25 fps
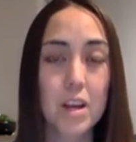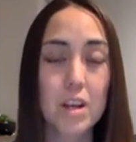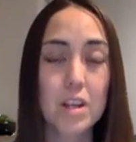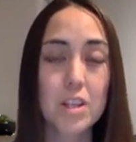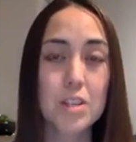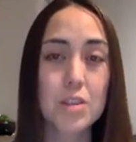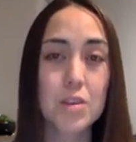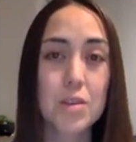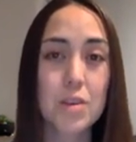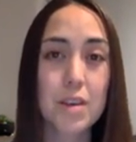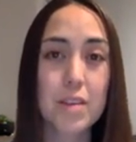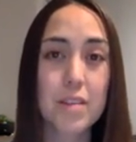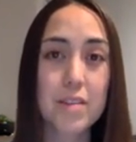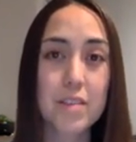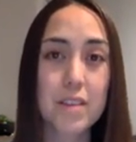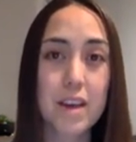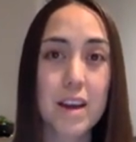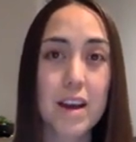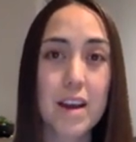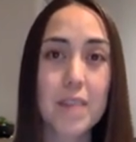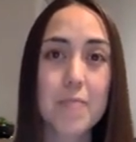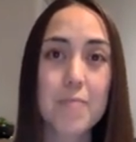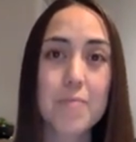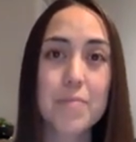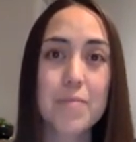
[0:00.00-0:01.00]
So I've
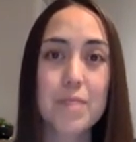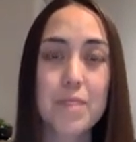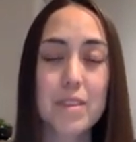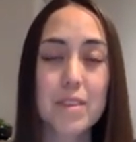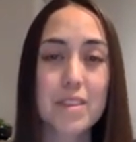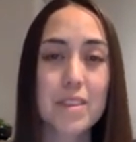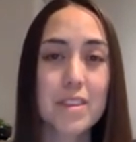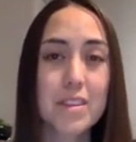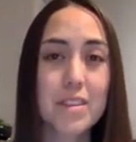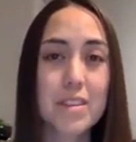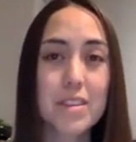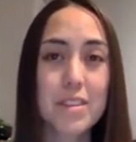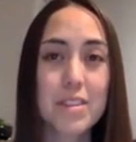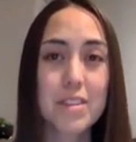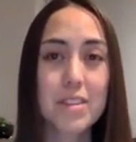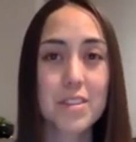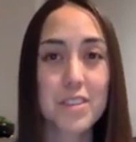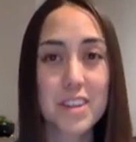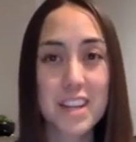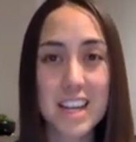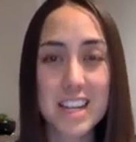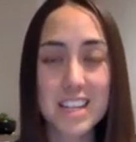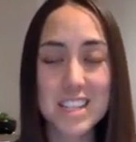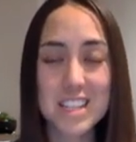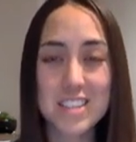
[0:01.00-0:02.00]
got
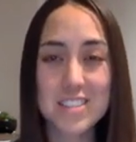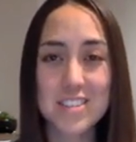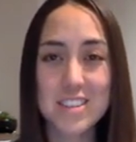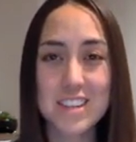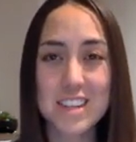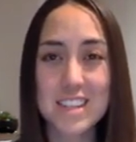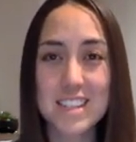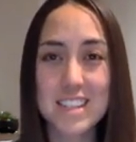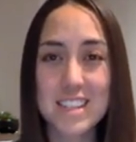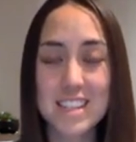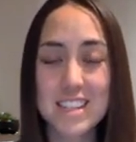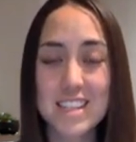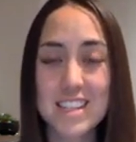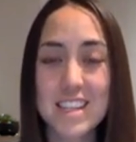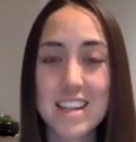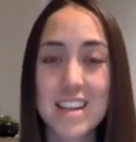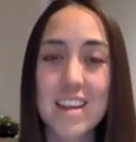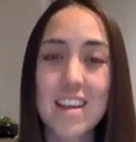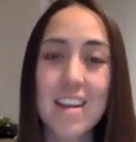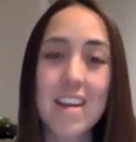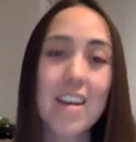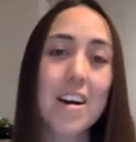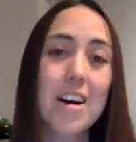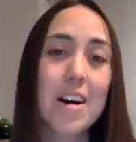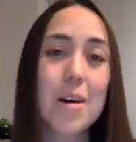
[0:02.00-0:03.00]
38 students,
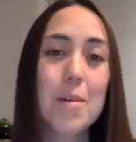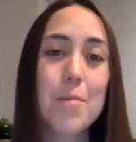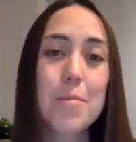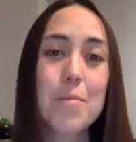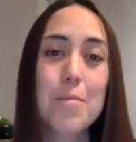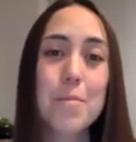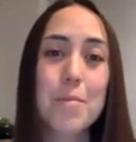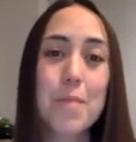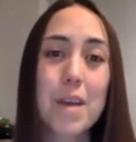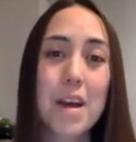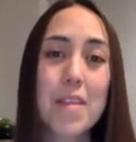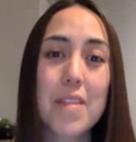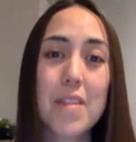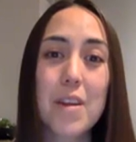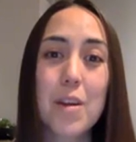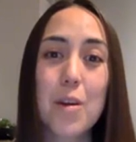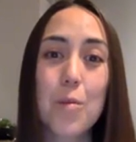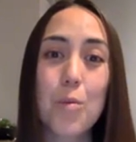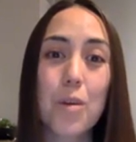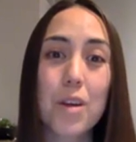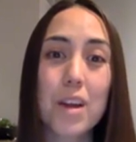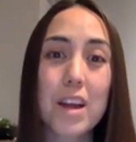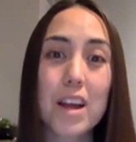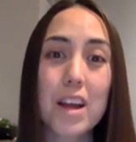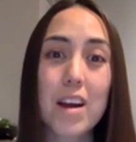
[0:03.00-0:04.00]
and they're
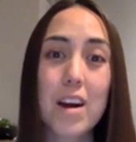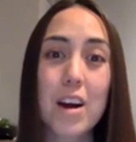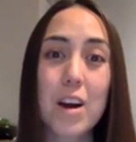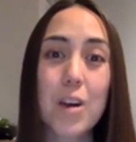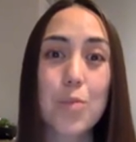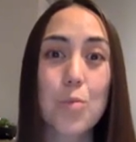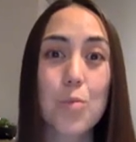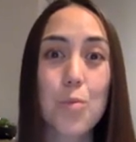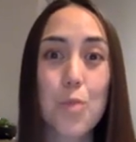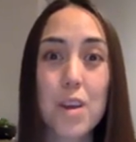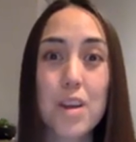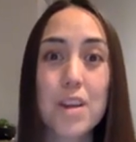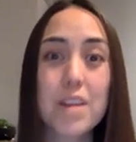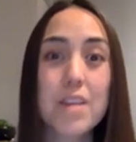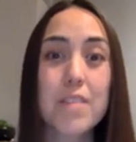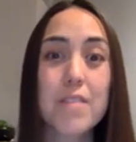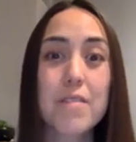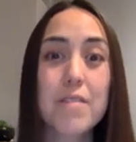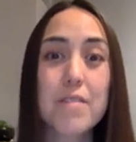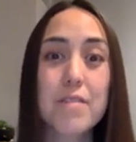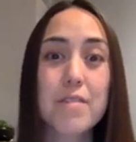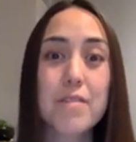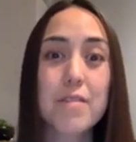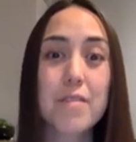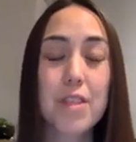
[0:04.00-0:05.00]
working on one of
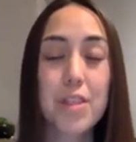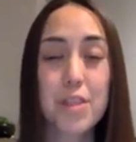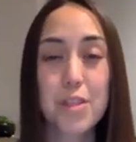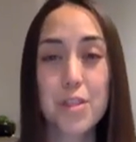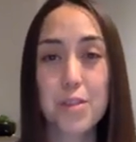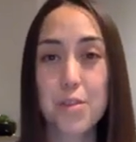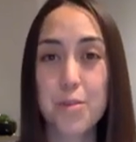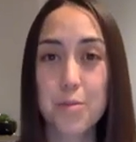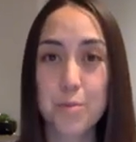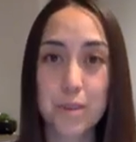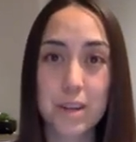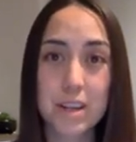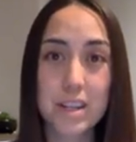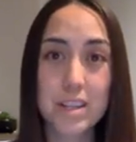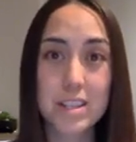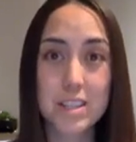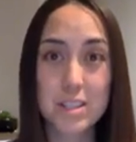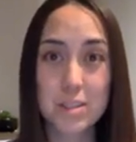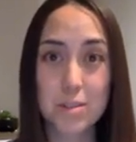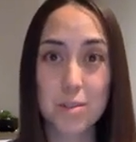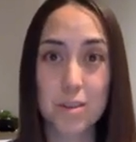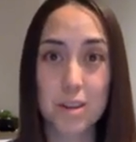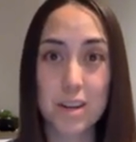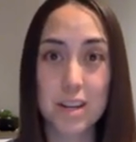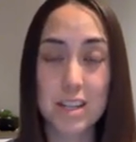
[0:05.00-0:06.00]
3
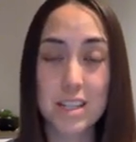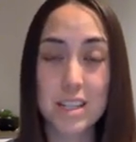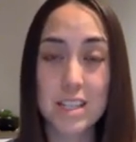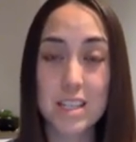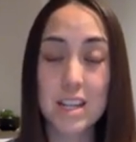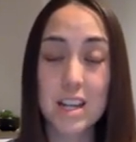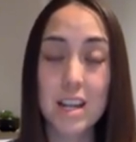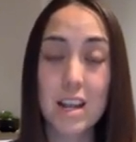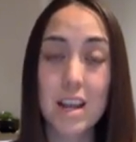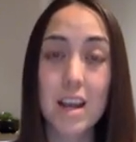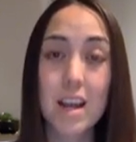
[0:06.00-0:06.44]
stories.